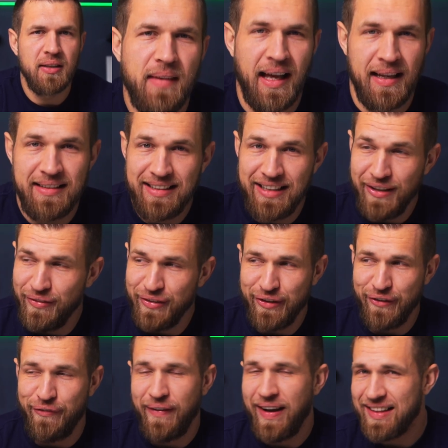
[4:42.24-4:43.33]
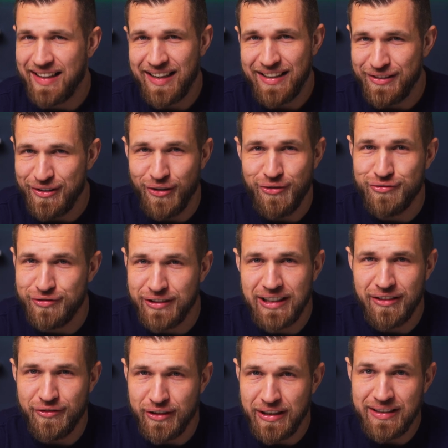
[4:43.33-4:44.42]
And given the fact that I don't
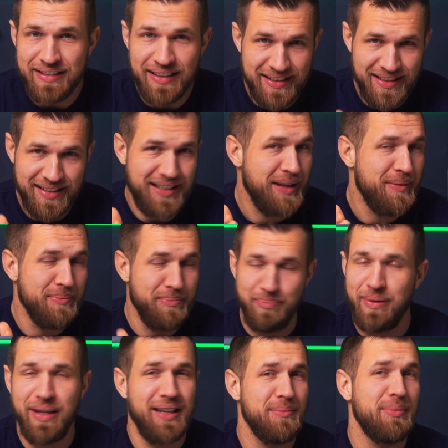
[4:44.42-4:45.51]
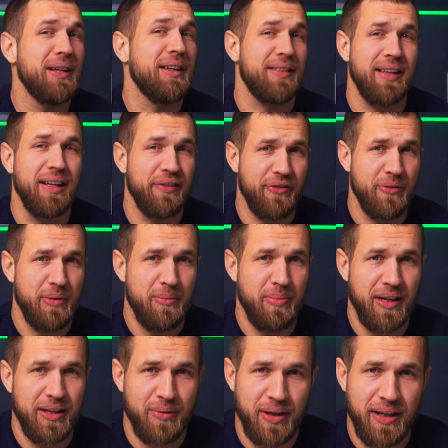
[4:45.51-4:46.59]
really read, this is a big thing for me,
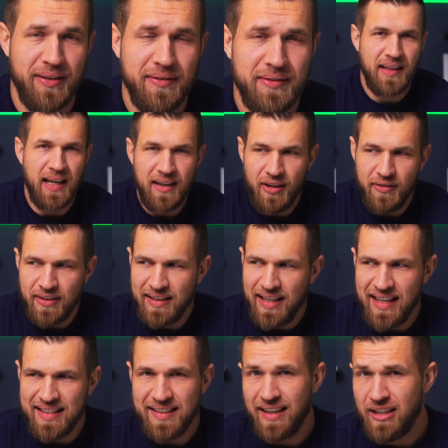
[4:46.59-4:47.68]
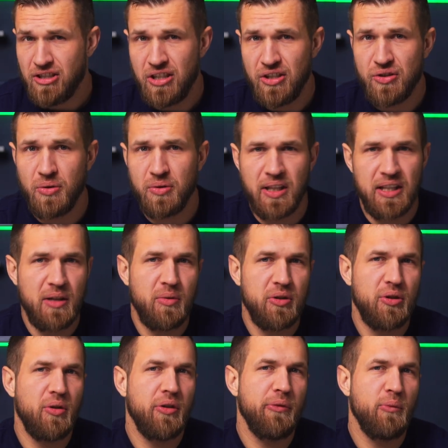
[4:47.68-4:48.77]
by the way. And after that, I actually saw that they were
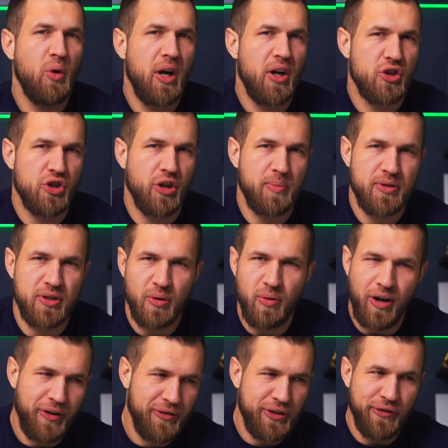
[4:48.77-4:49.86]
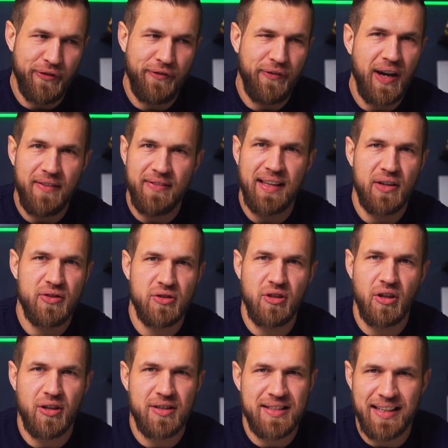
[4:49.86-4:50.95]
doing workshops. So after a
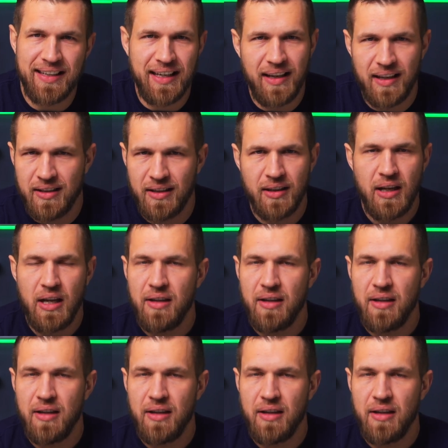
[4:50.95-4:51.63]
$5,000 ticket and a